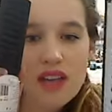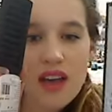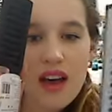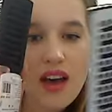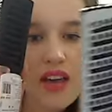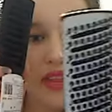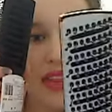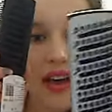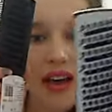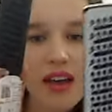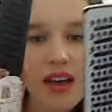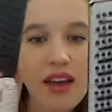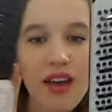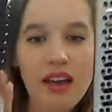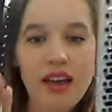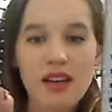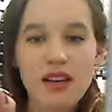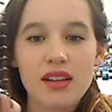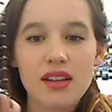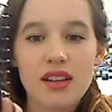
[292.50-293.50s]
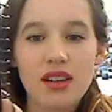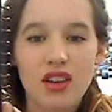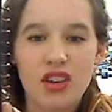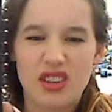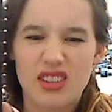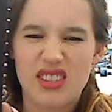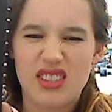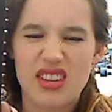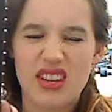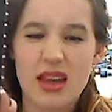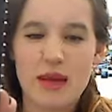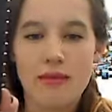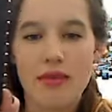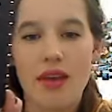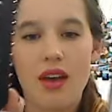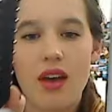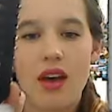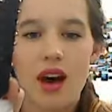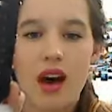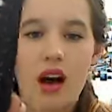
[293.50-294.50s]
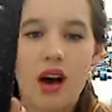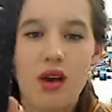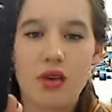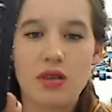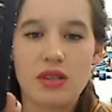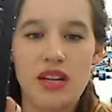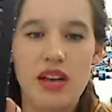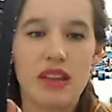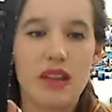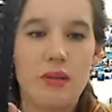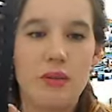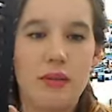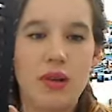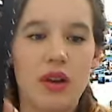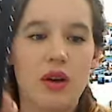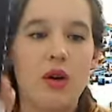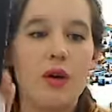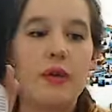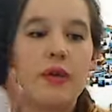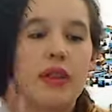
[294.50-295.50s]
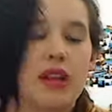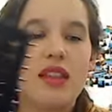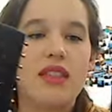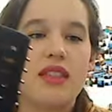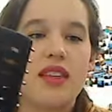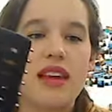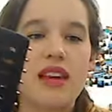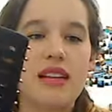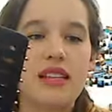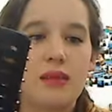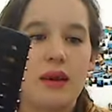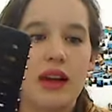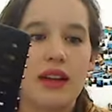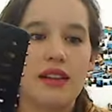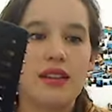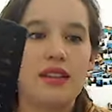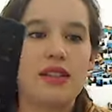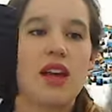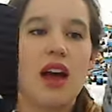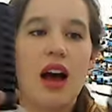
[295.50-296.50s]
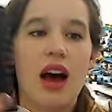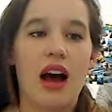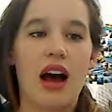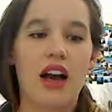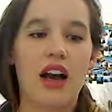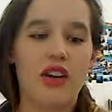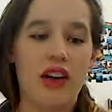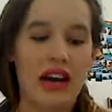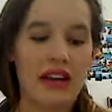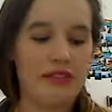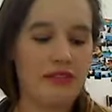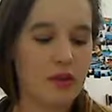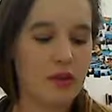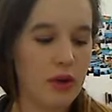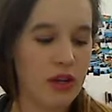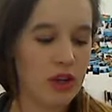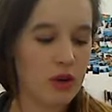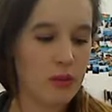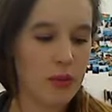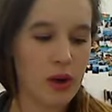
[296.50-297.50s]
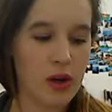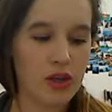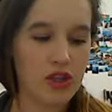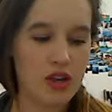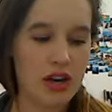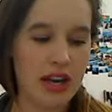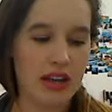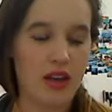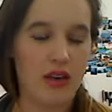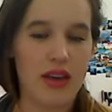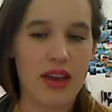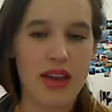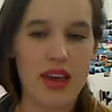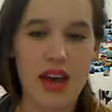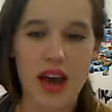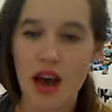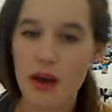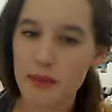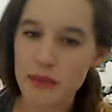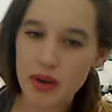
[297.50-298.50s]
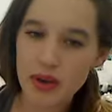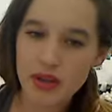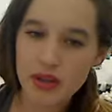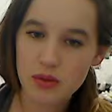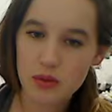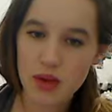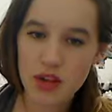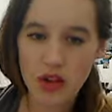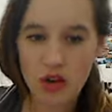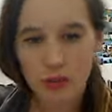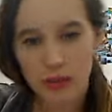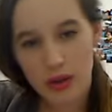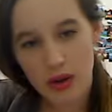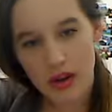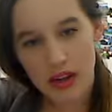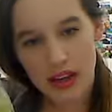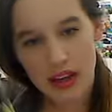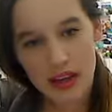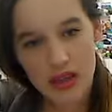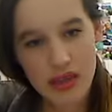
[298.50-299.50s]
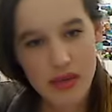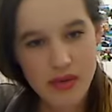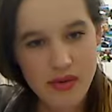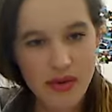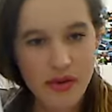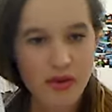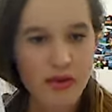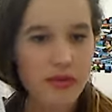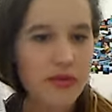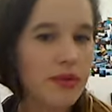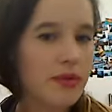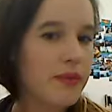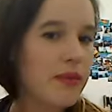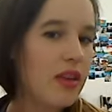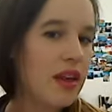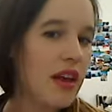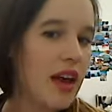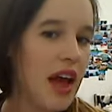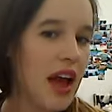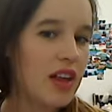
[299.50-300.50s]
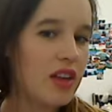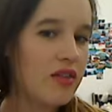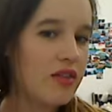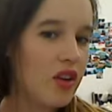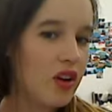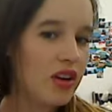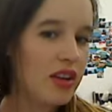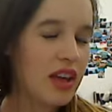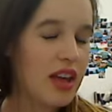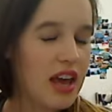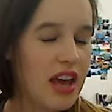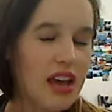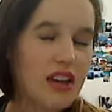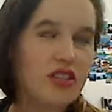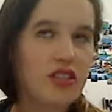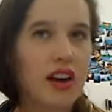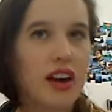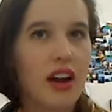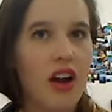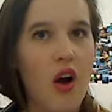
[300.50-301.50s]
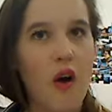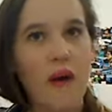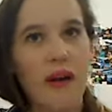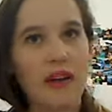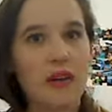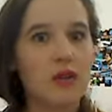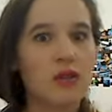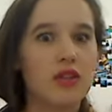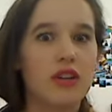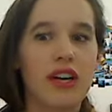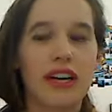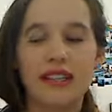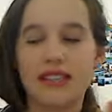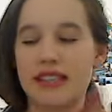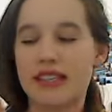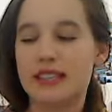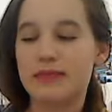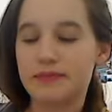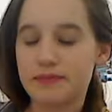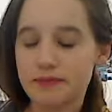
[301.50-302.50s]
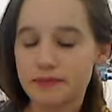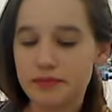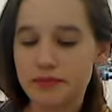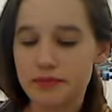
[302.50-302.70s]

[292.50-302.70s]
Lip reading: down the, you can see them, holes down the middle, these ones are great for when you're blow-drying your hair because when you're pulling it through, and you've got your hair dry going all crazy,